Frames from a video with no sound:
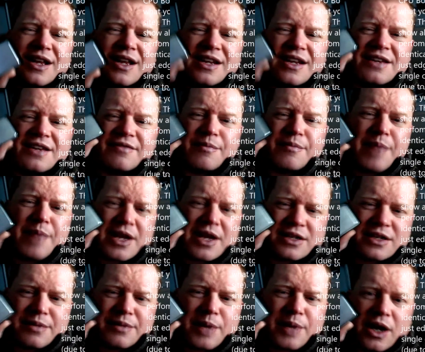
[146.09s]
an even
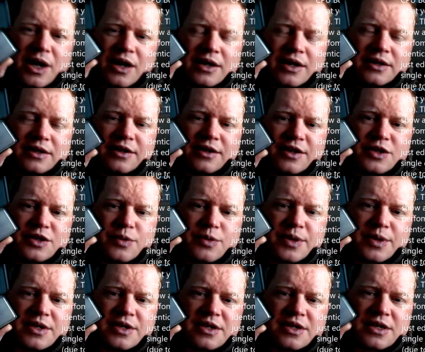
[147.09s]
better bargain than the
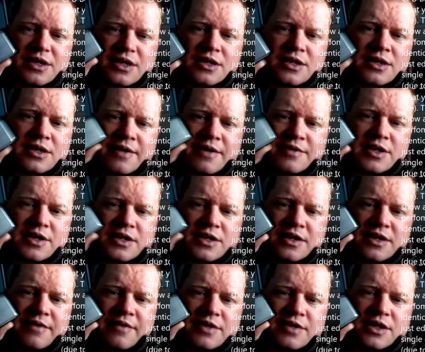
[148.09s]
2670
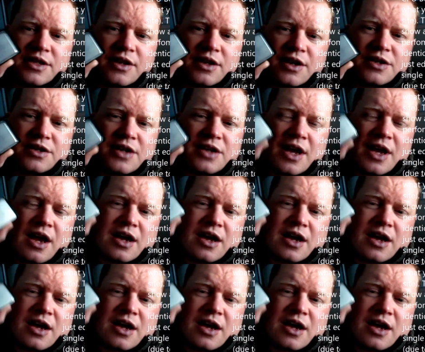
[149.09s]
$70